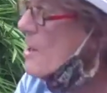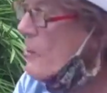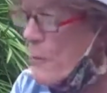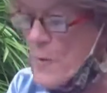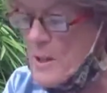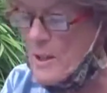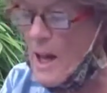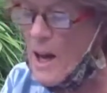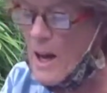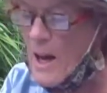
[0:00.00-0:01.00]
and
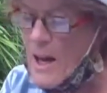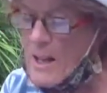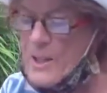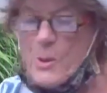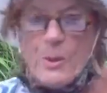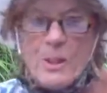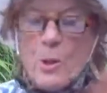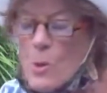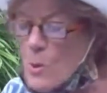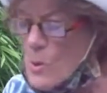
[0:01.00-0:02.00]
fill our hands
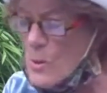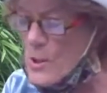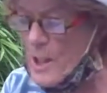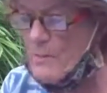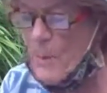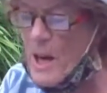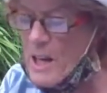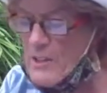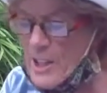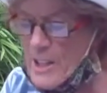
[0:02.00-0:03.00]
with tools and
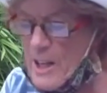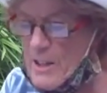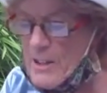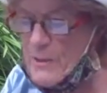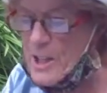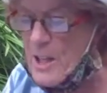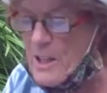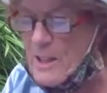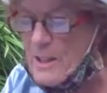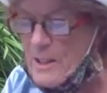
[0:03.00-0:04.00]
paring knives,
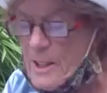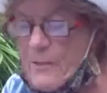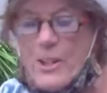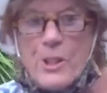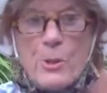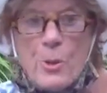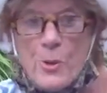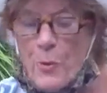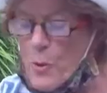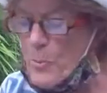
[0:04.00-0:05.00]
give us
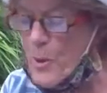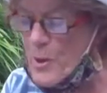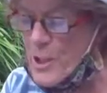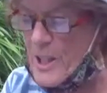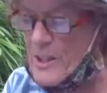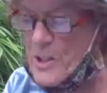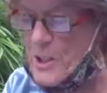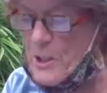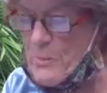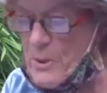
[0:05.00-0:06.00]
useful
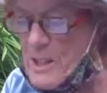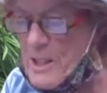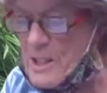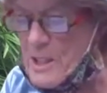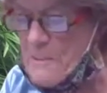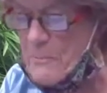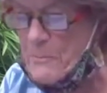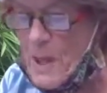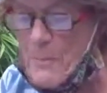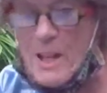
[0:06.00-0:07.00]
projects to complete.
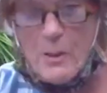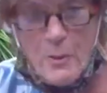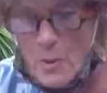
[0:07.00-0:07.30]
Make